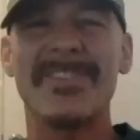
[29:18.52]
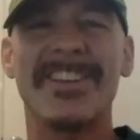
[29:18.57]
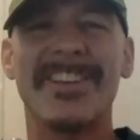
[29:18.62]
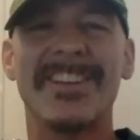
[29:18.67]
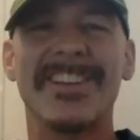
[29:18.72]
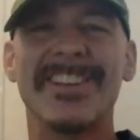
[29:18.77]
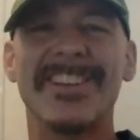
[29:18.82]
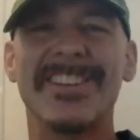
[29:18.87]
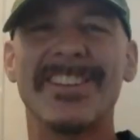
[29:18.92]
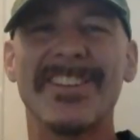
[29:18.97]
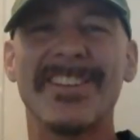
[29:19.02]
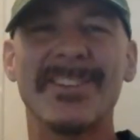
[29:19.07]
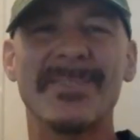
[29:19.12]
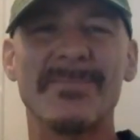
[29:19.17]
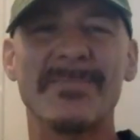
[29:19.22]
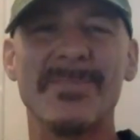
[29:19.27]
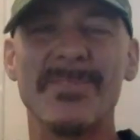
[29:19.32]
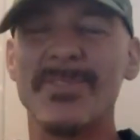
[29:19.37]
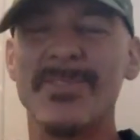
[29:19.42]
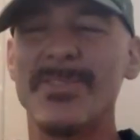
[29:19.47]
man, that's
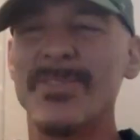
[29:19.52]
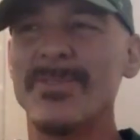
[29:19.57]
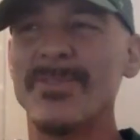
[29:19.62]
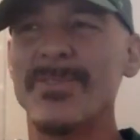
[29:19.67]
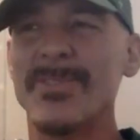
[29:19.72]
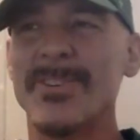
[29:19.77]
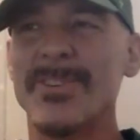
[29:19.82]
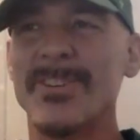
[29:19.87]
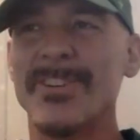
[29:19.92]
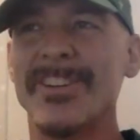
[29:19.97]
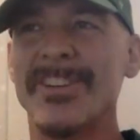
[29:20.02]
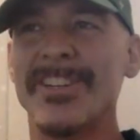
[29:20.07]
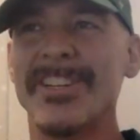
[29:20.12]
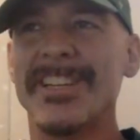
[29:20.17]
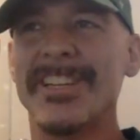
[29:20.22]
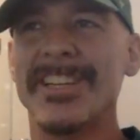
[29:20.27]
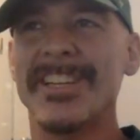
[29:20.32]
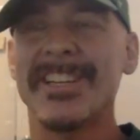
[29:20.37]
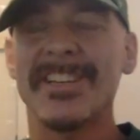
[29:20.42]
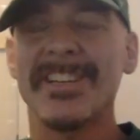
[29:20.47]
beautiful.
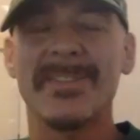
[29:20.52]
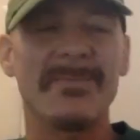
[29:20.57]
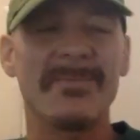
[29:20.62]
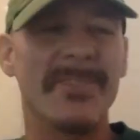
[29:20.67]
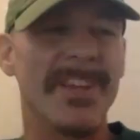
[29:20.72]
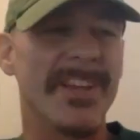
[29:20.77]
Man,